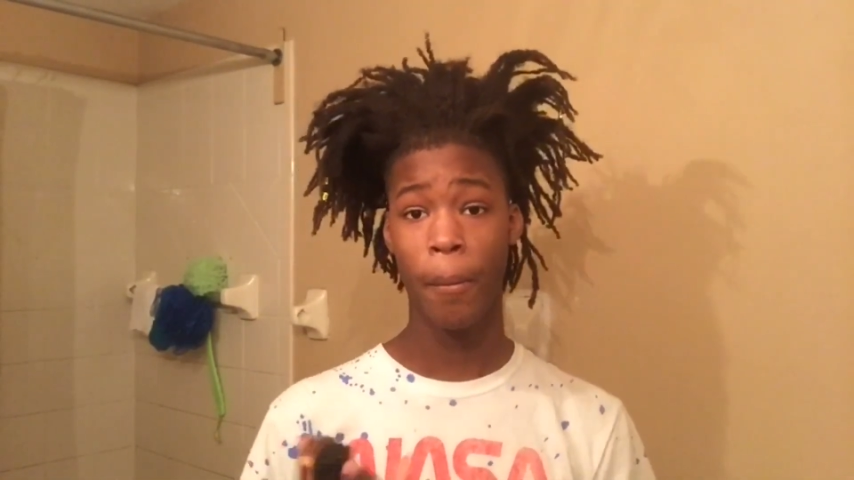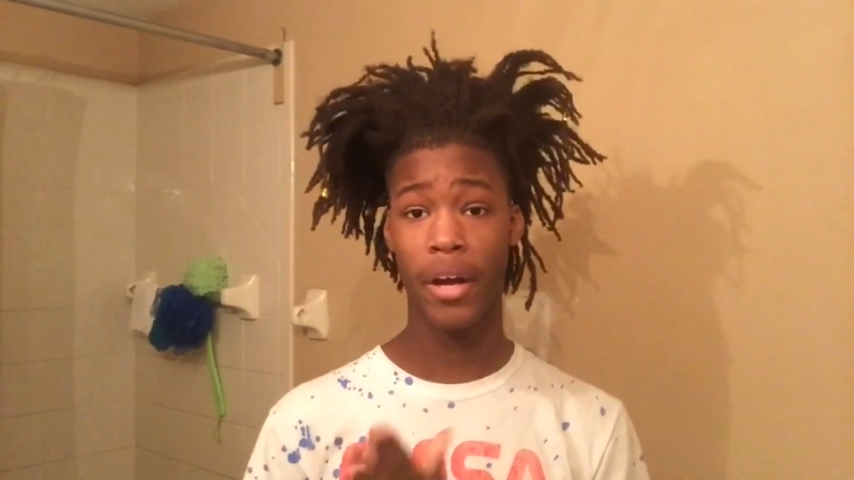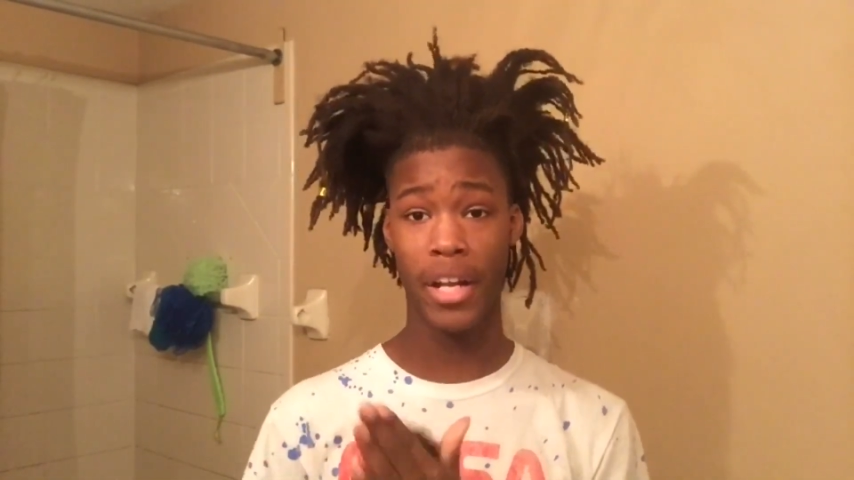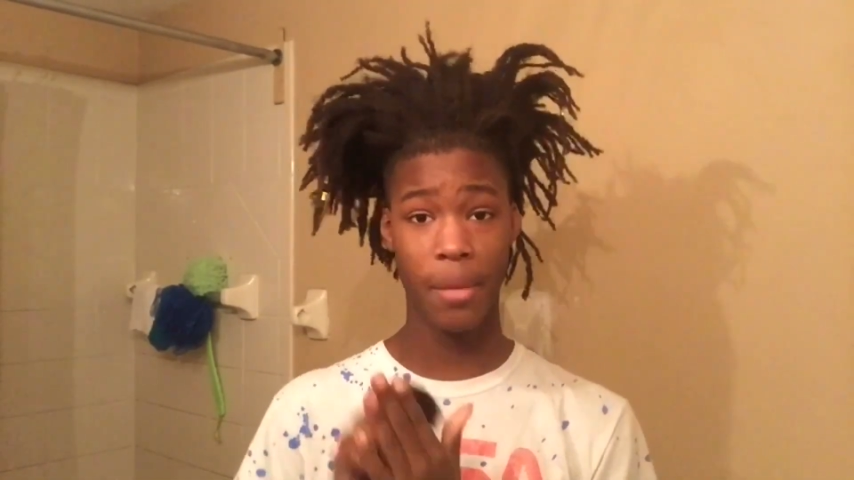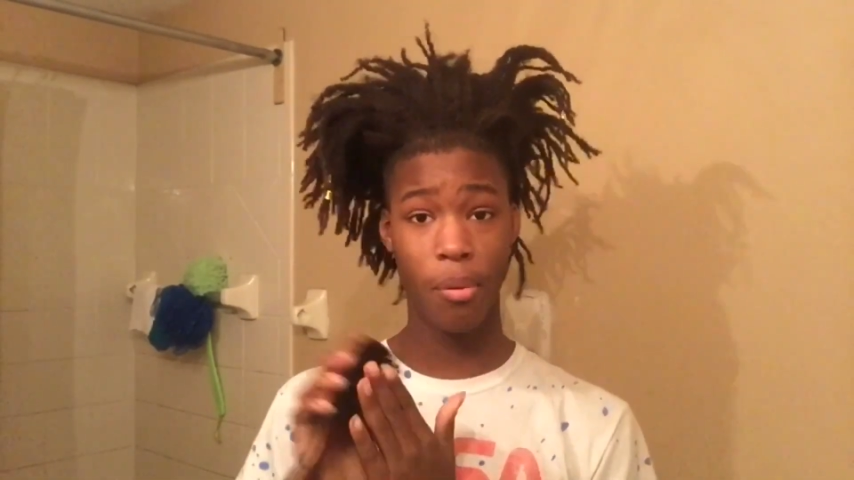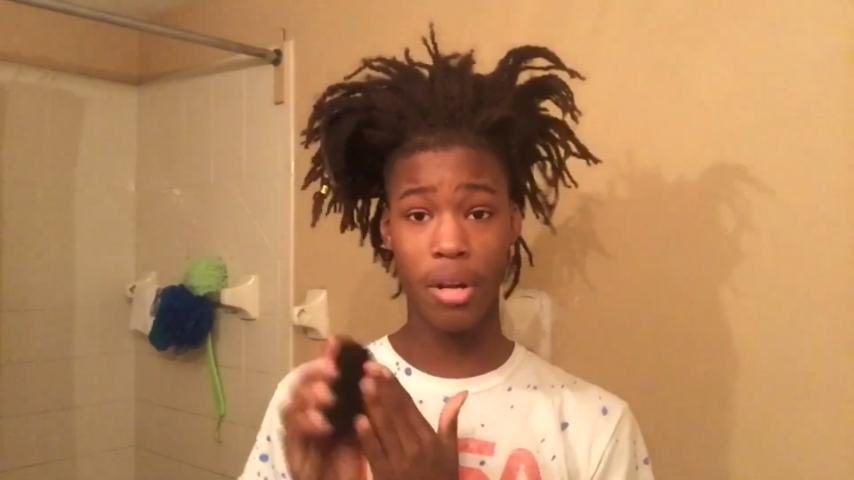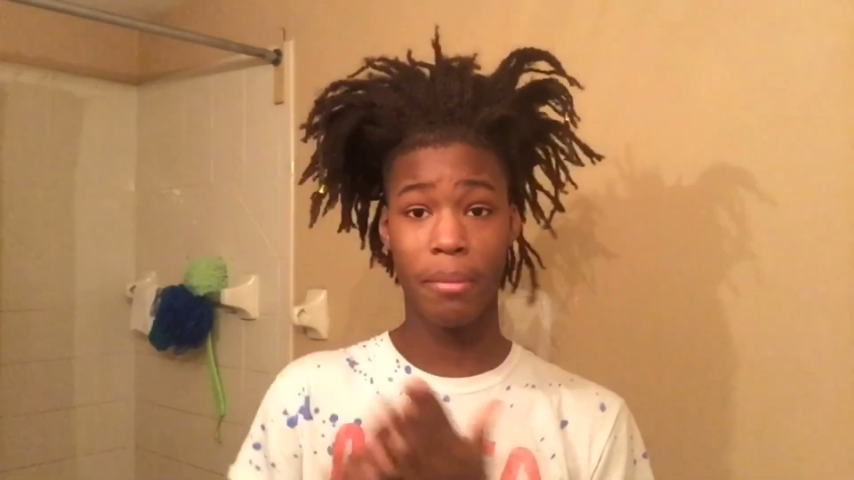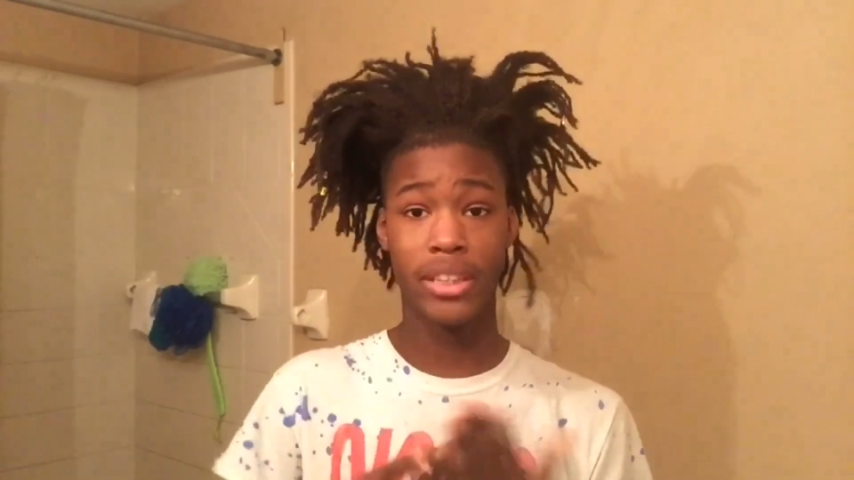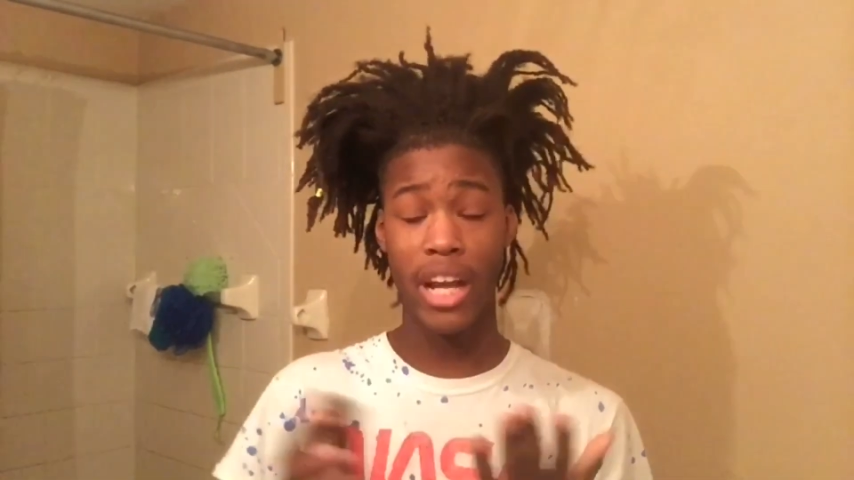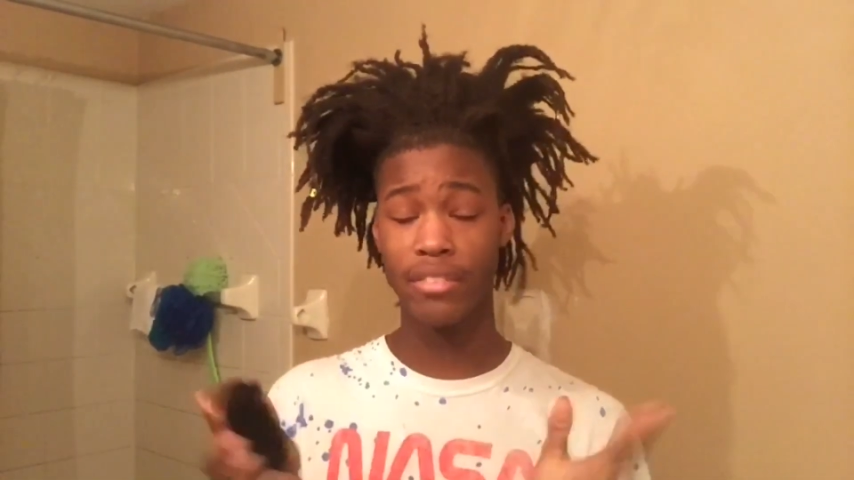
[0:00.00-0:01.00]
but it pretty
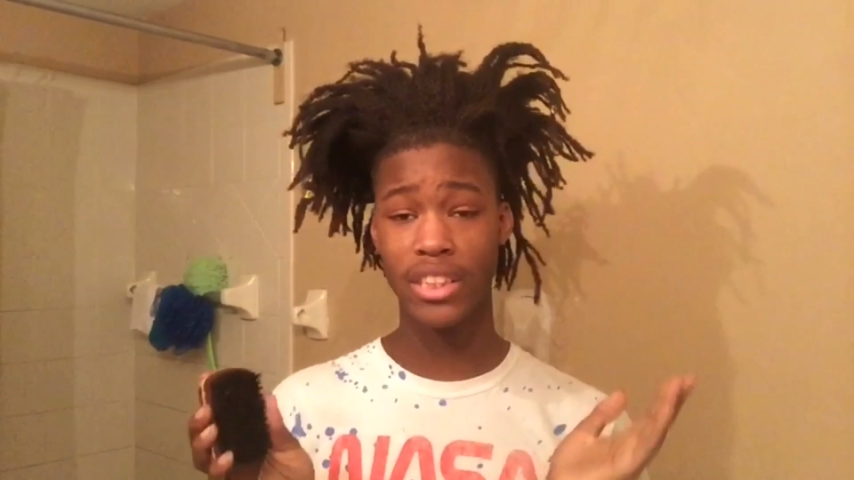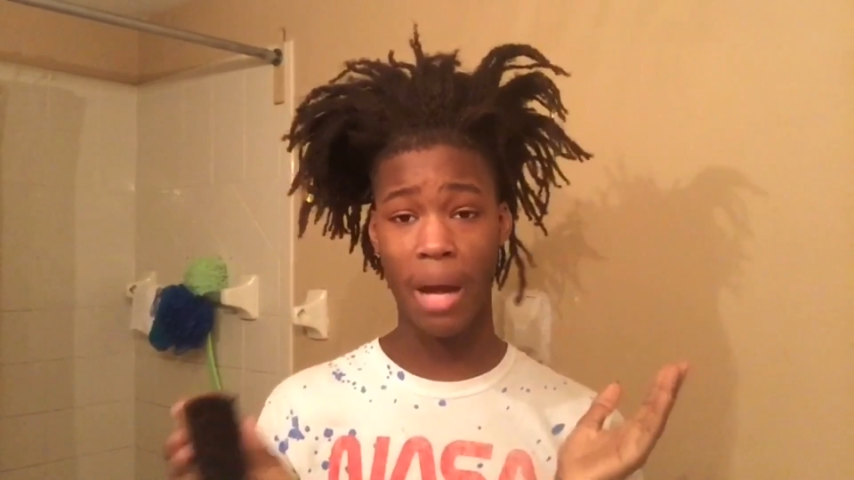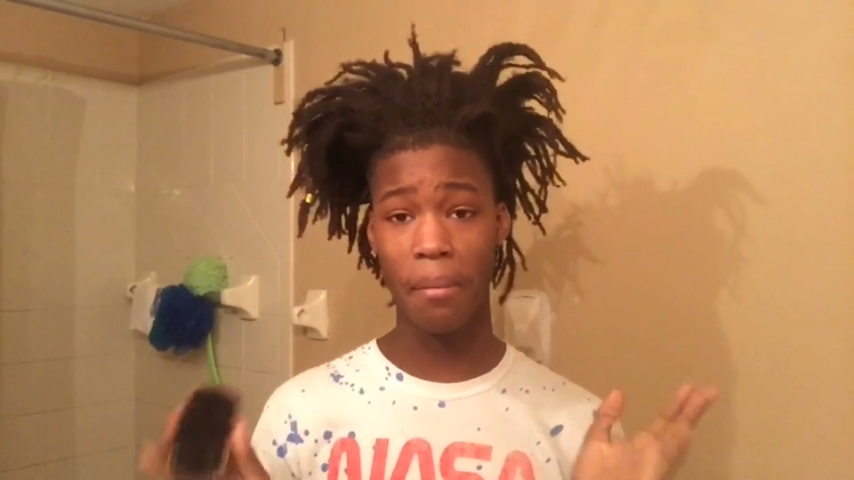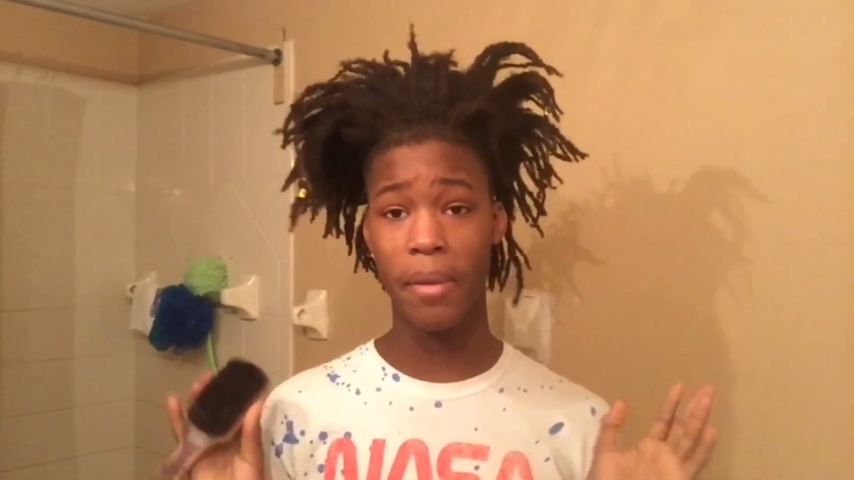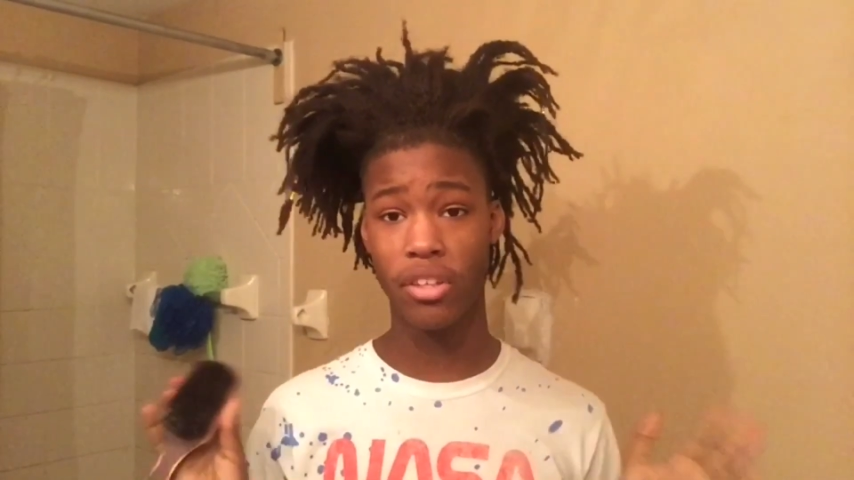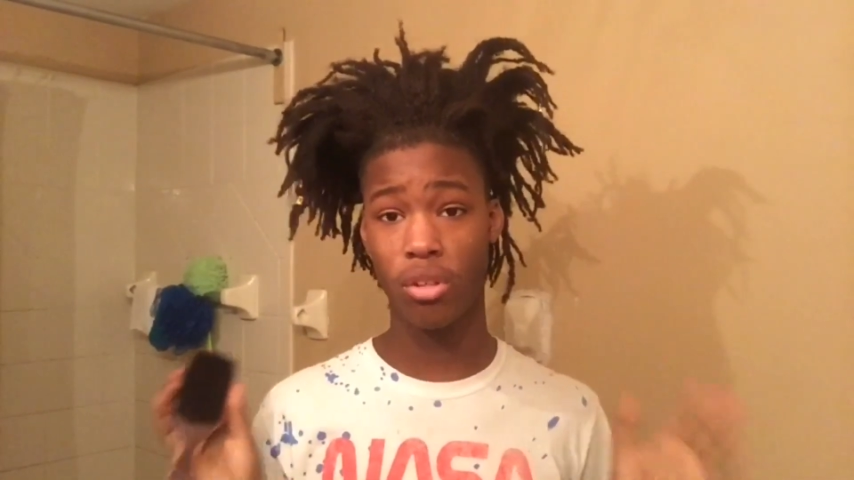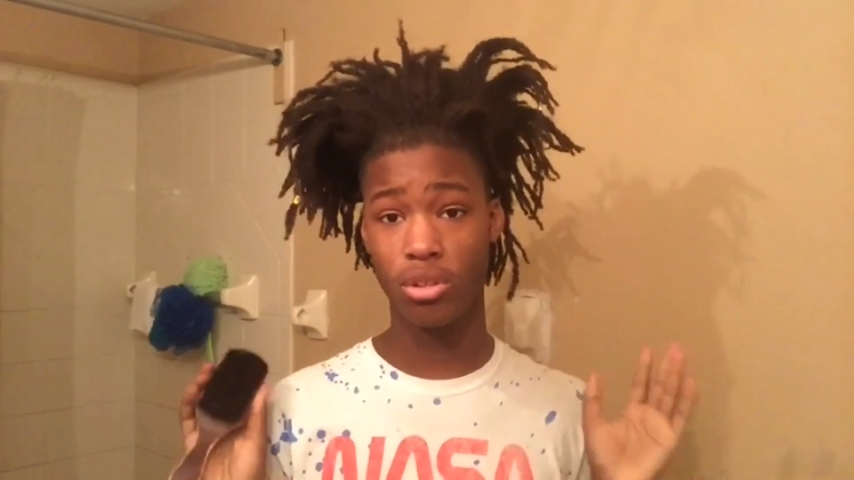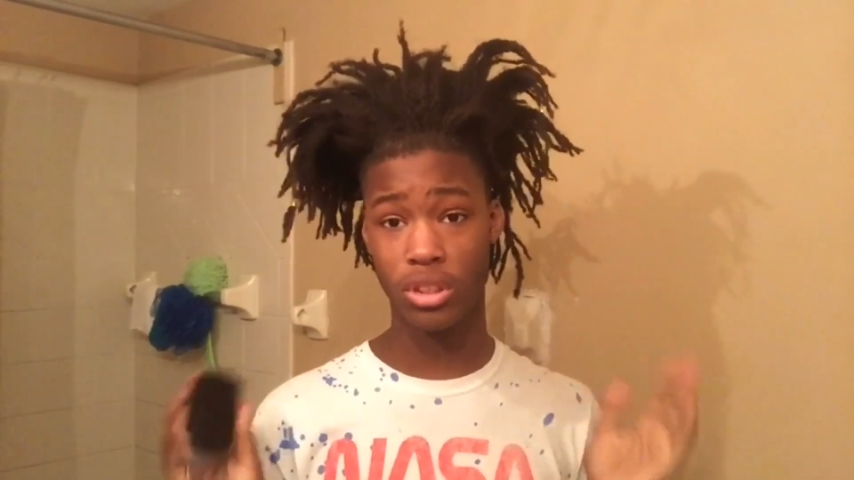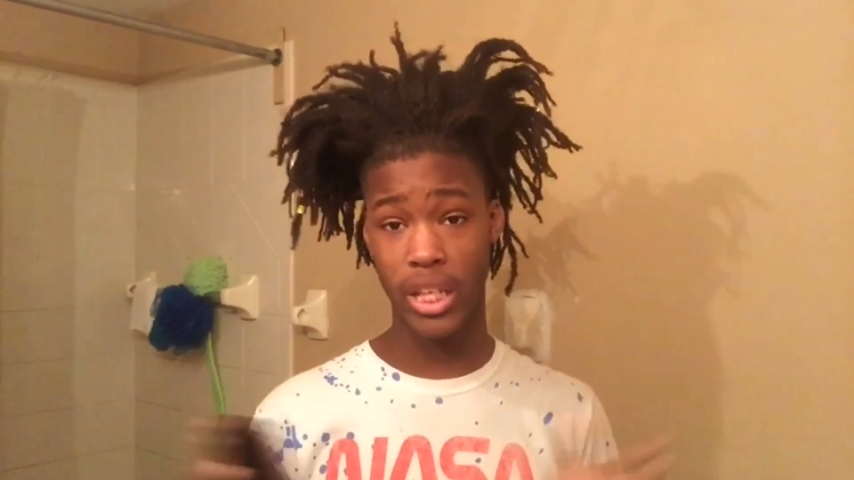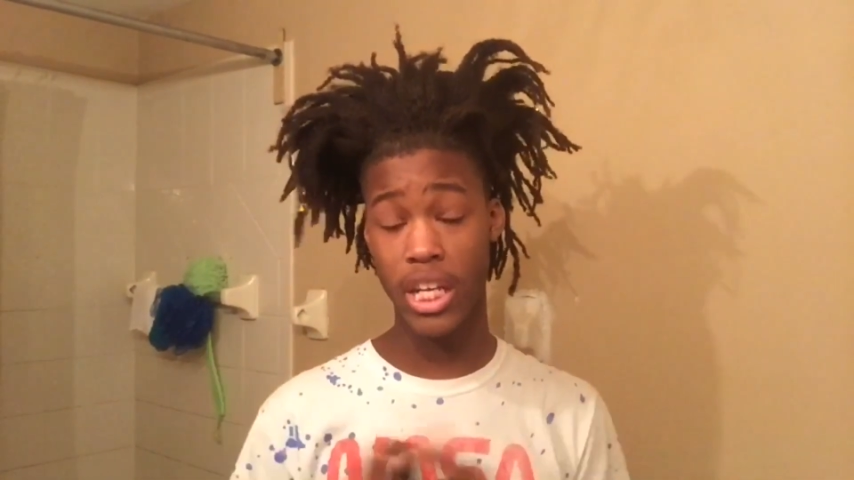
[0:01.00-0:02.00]
much every time it makes your
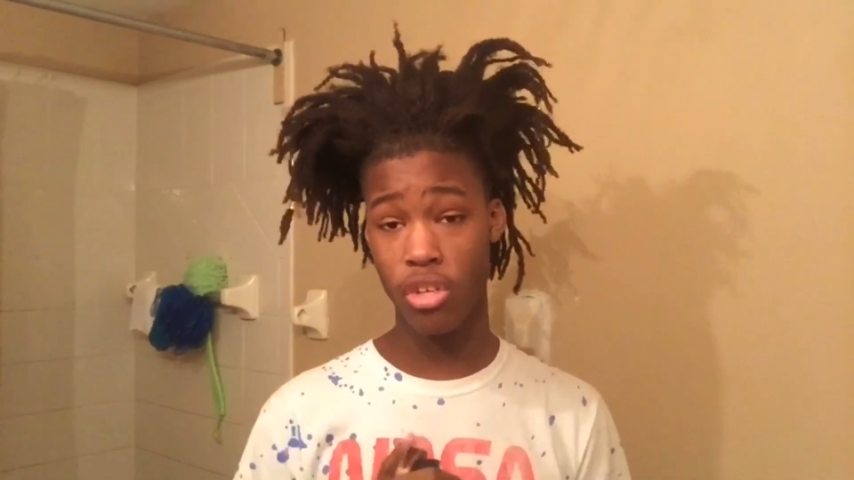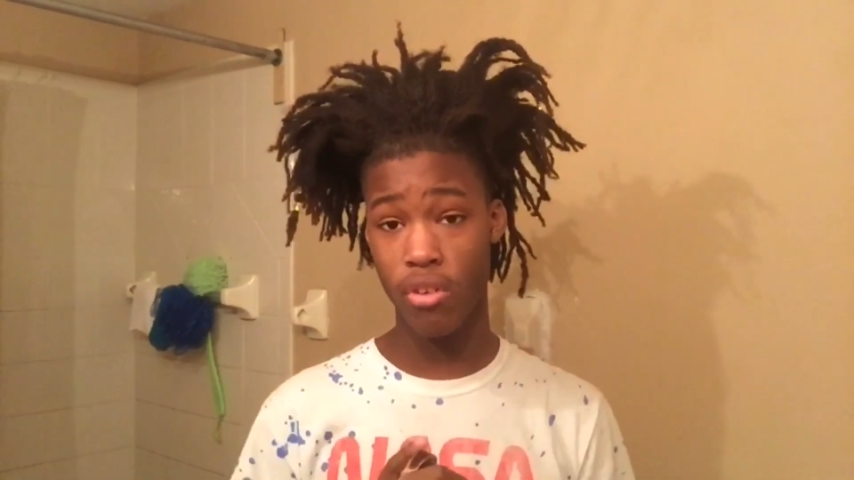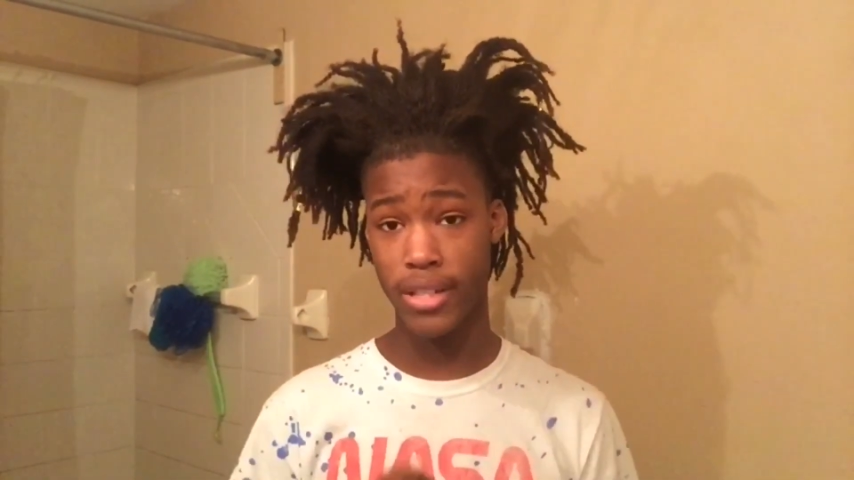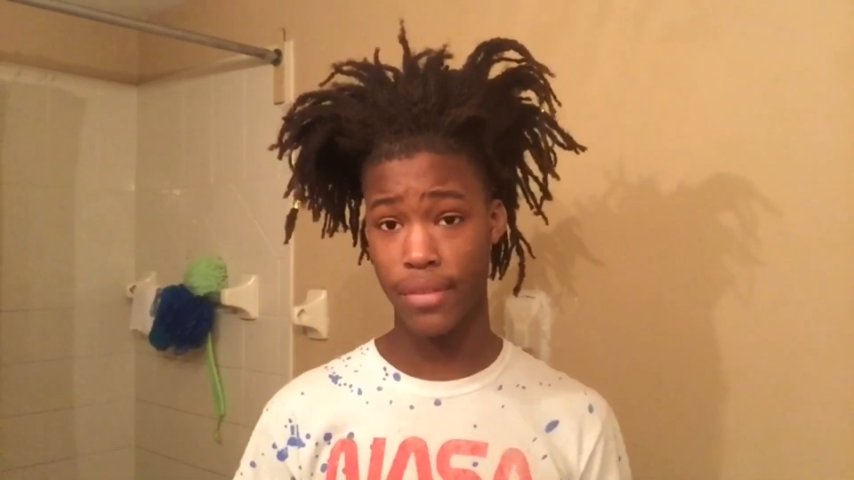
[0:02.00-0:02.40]
skinny dreads.